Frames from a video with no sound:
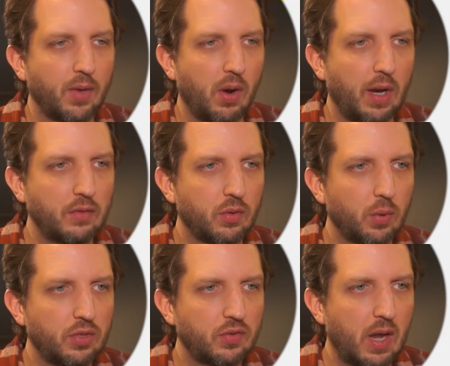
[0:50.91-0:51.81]
All right. So
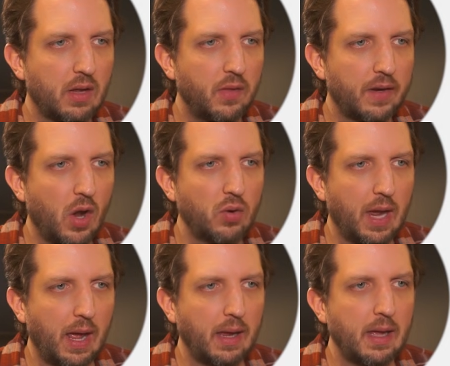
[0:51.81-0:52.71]
we're just going to click
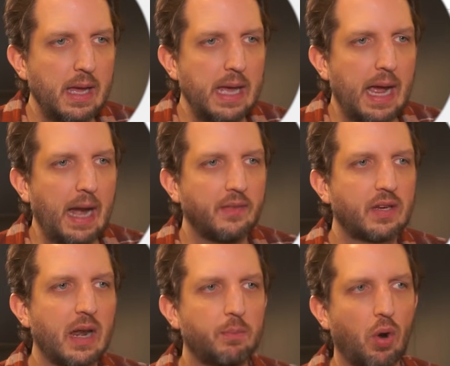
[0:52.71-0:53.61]
OK, and it's
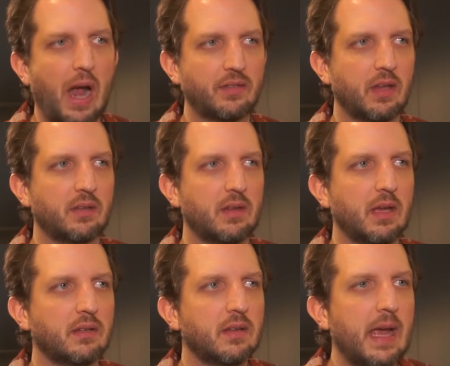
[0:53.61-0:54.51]
going to process
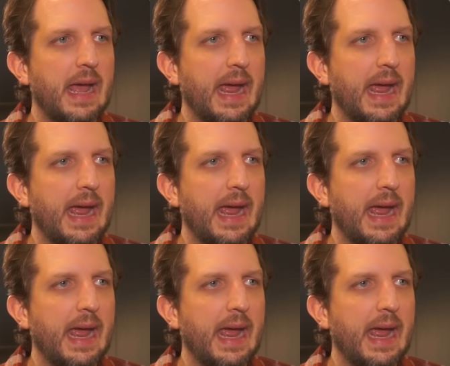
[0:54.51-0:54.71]
this.